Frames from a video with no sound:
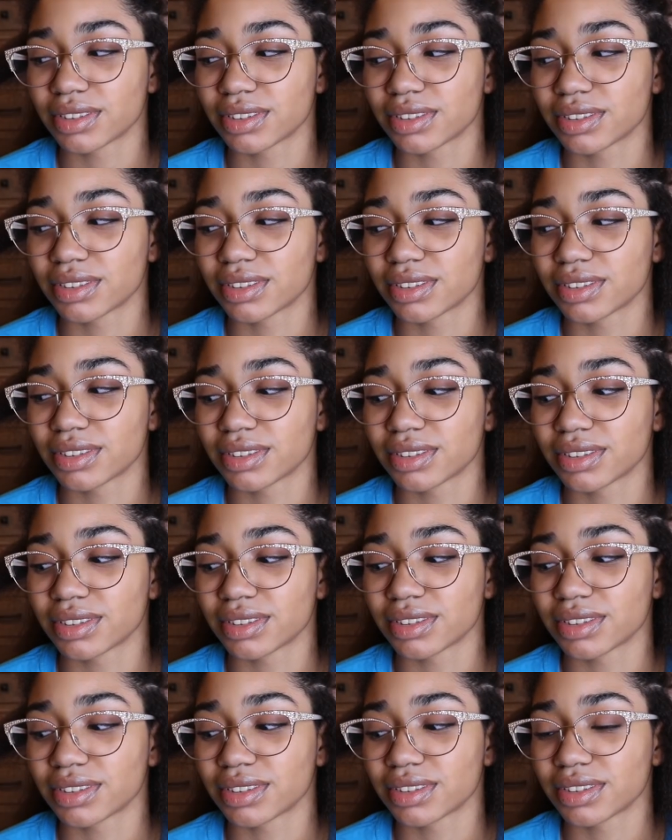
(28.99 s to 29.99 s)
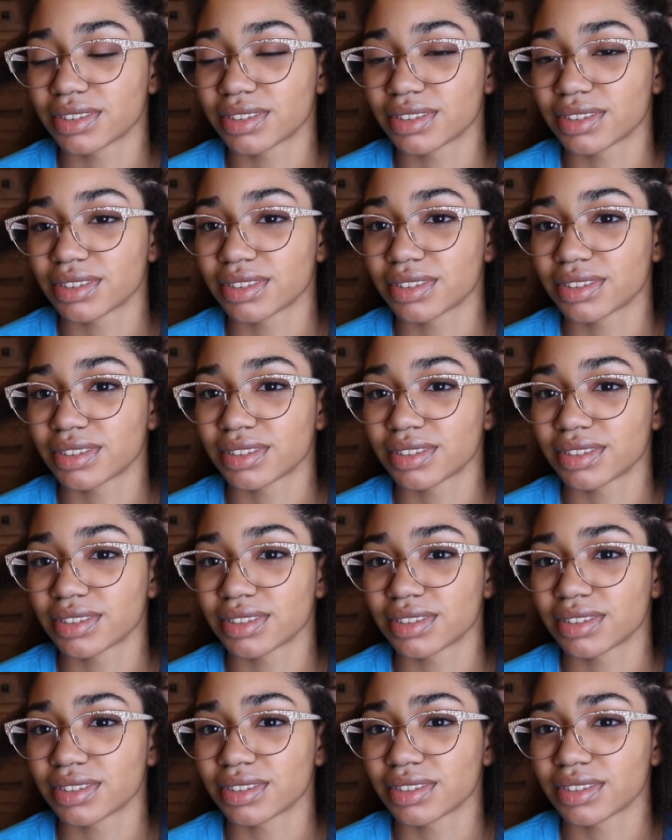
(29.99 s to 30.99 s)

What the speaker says: Nobody speaks.